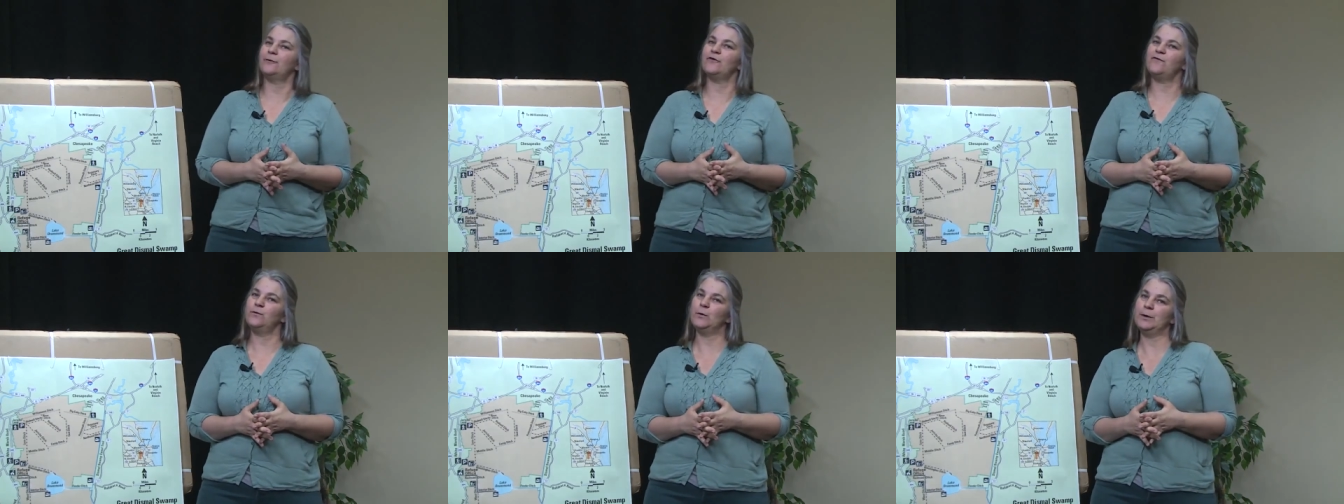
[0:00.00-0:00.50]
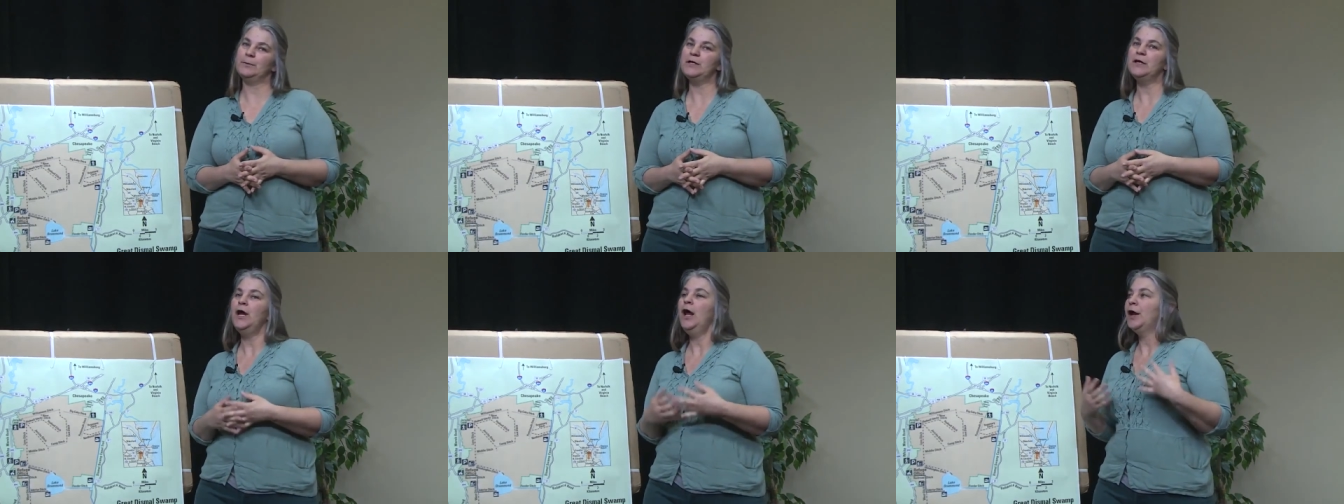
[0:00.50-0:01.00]
was formed.
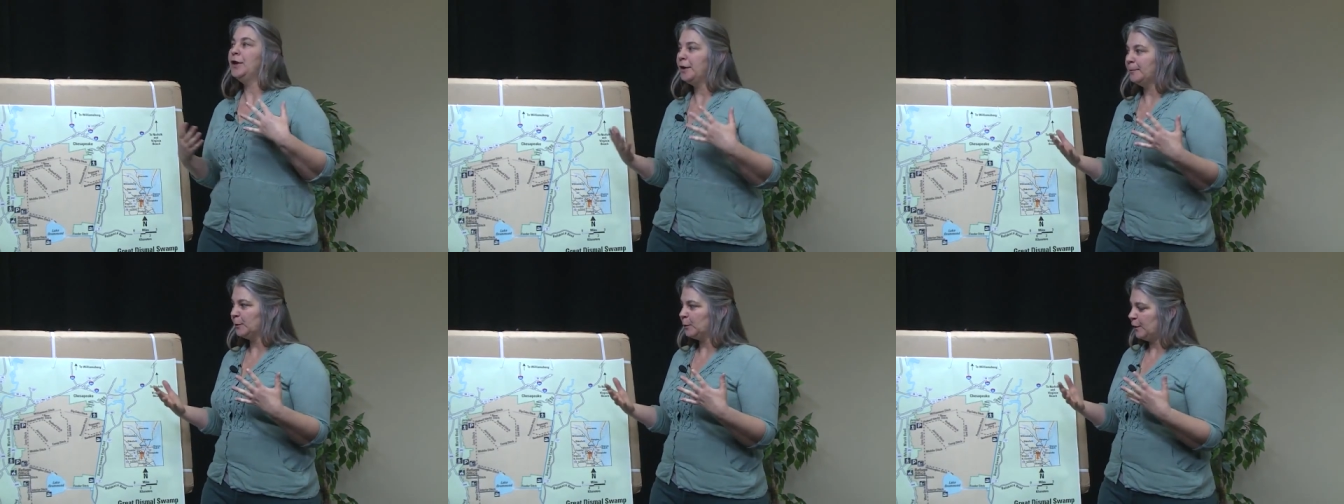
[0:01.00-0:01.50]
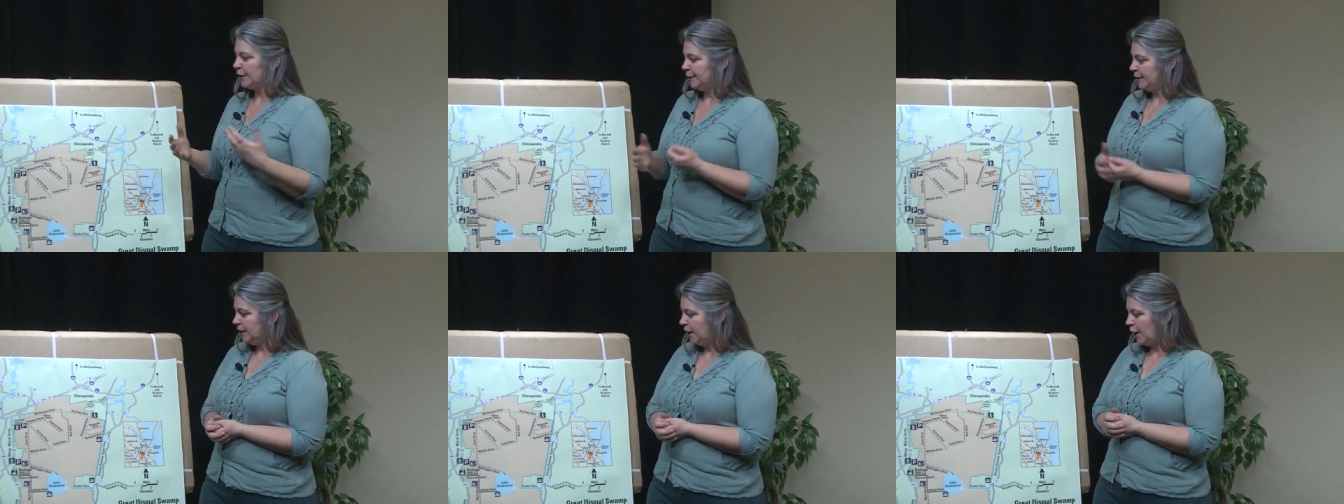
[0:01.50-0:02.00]
Number
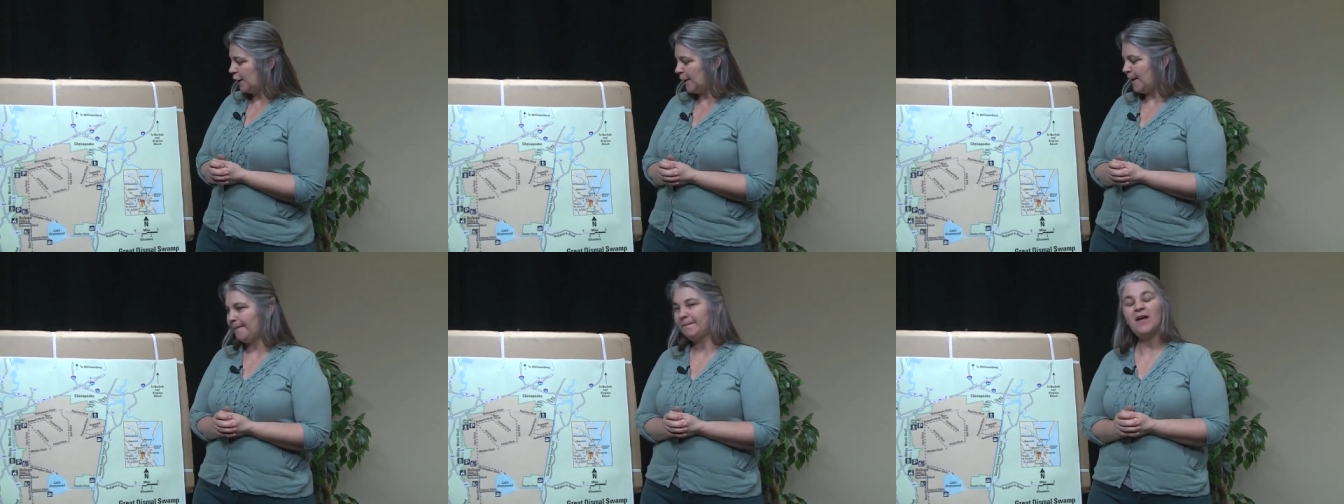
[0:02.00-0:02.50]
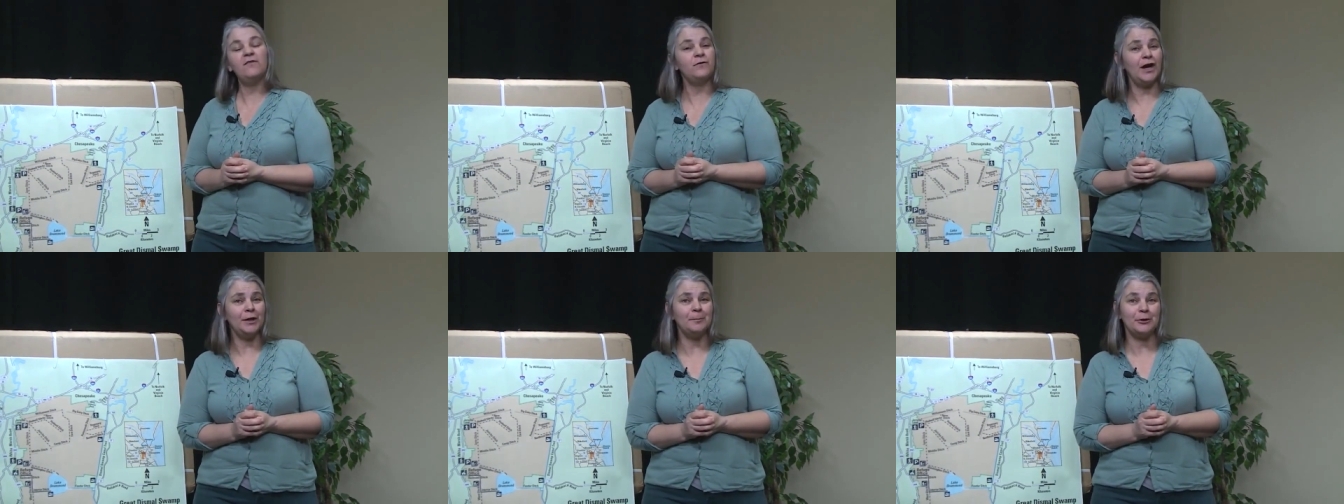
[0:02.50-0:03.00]
one, um, a
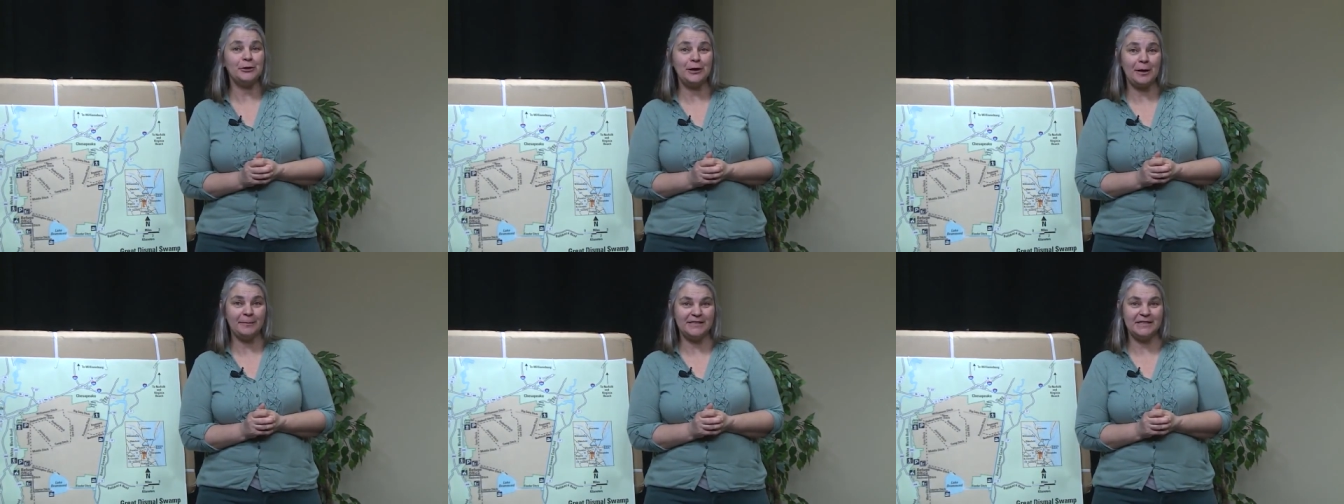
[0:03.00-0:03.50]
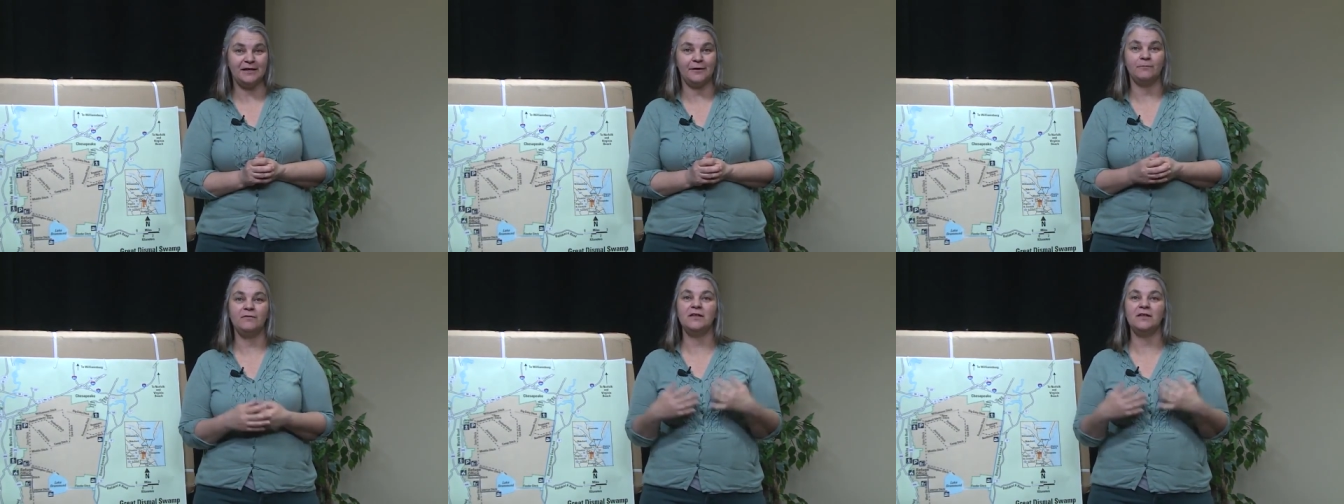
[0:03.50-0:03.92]
firebird coming down.